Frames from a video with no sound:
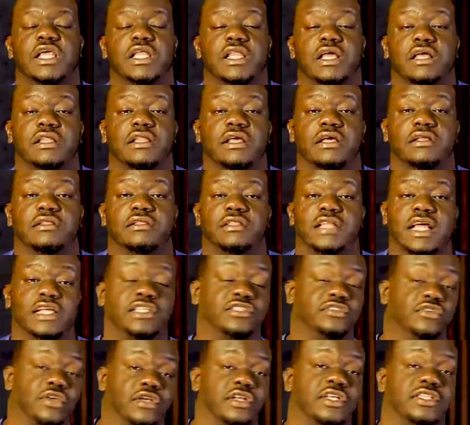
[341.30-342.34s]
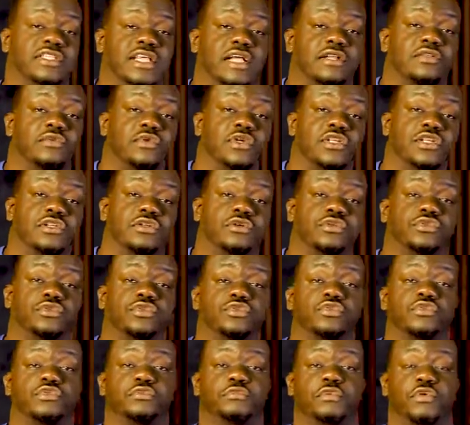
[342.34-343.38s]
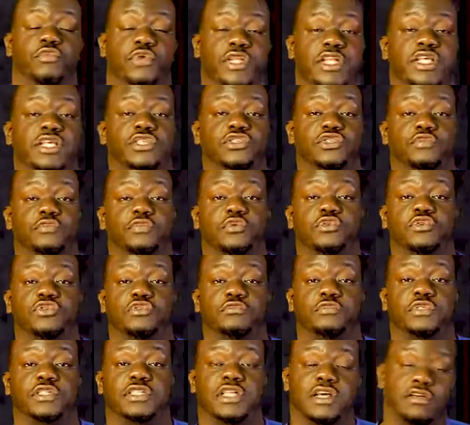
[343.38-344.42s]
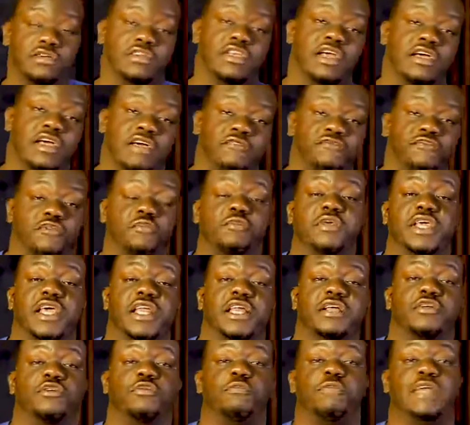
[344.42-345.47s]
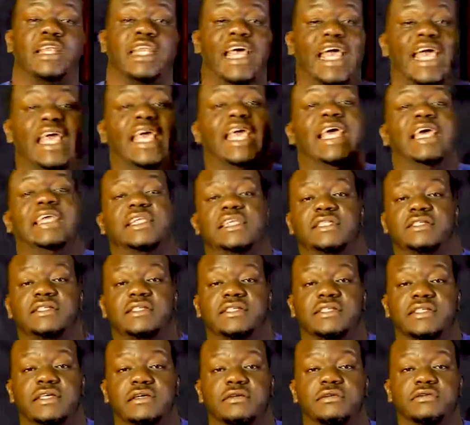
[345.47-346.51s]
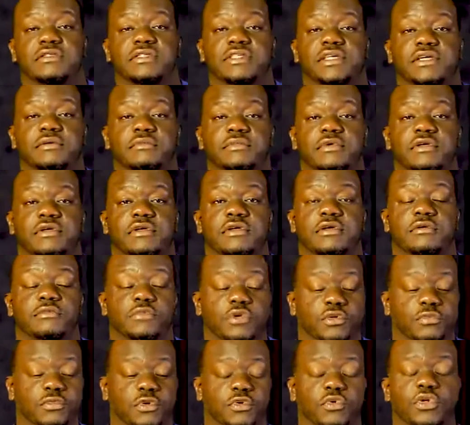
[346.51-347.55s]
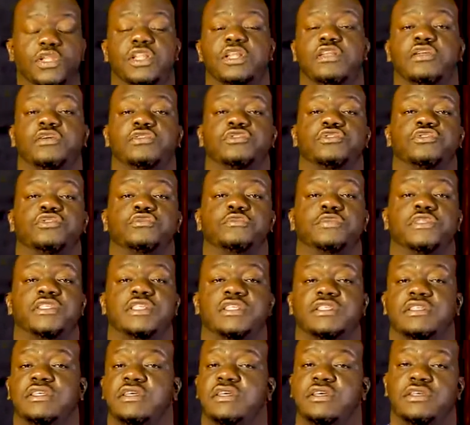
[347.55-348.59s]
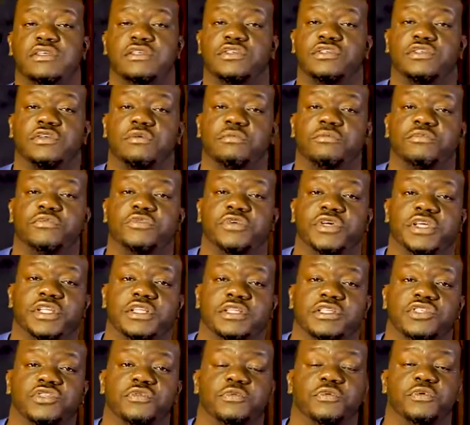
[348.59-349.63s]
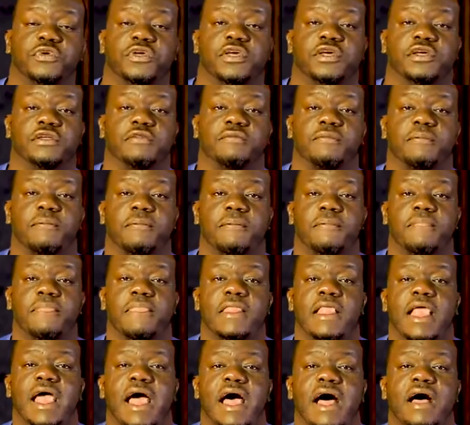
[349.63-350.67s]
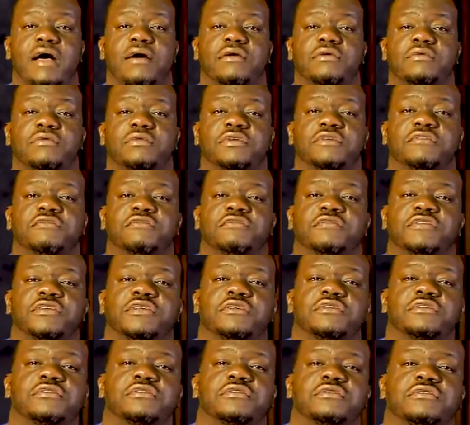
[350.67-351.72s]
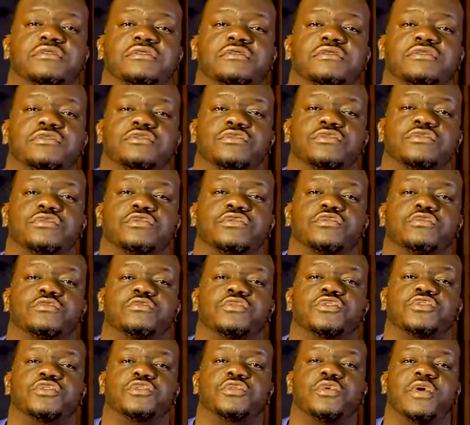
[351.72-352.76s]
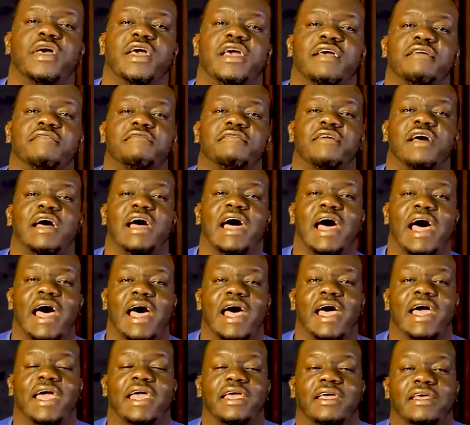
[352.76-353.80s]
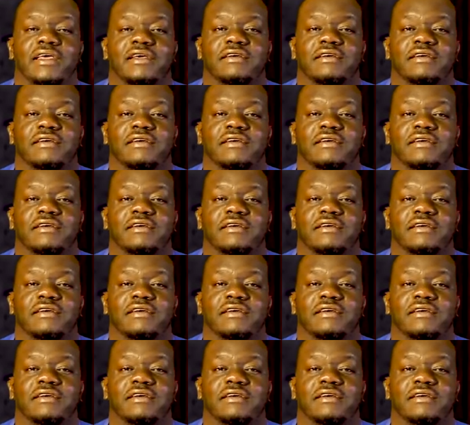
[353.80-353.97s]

Now, now, that's not exactly what the Lord told me when he spoke to me. Now, from Kenneth Copeland, I heard it the second time. But, but what the Lord told me says, stop praying this prayer. I'll reveal to whomsoever I